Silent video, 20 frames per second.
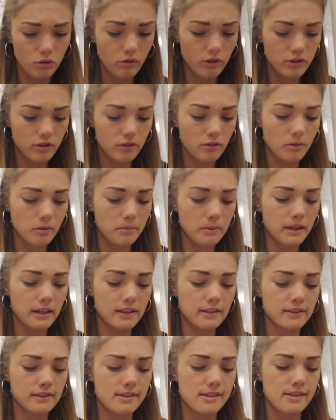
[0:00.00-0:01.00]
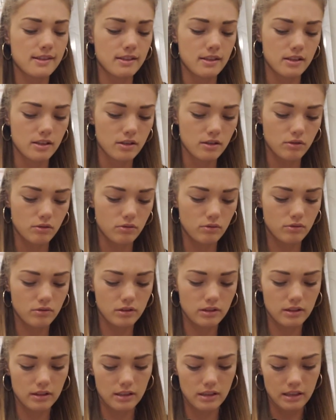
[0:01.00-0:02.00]
with the rubber bands.
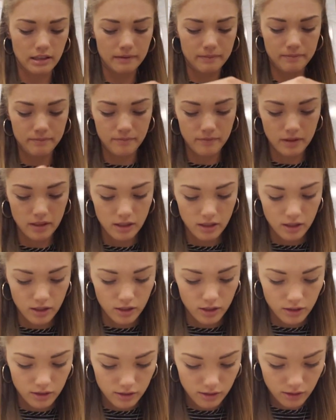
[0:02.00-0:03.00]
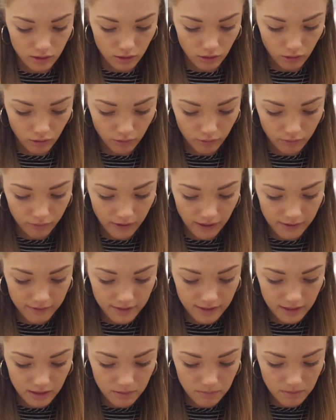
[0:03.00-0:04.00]
Okay, so 5
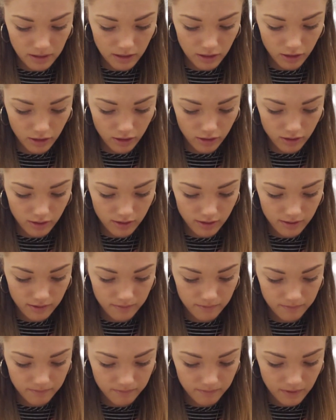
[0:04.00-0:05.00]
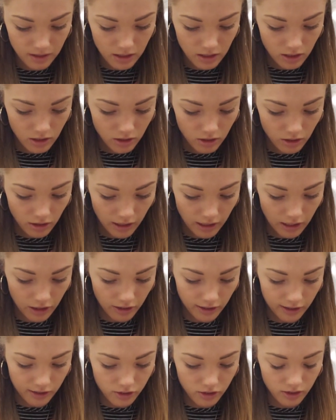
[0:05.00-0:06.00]
centimeters. All right,
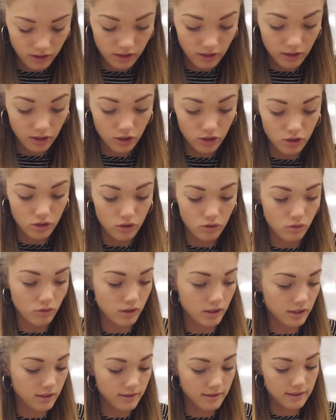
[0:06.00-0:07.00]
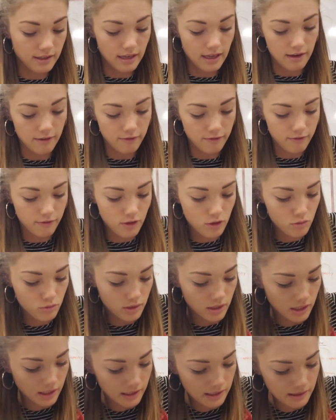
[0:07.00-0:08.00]
you're actually gonna do this a few
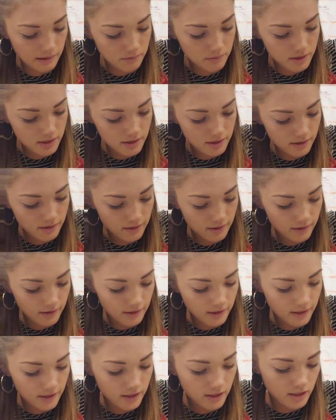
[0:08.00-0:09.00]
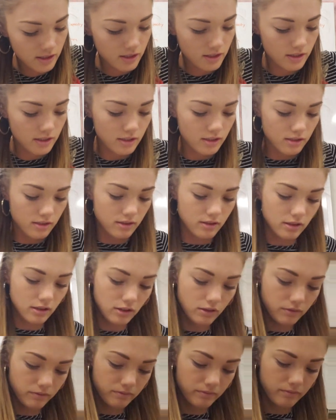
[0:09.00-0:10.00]
times. So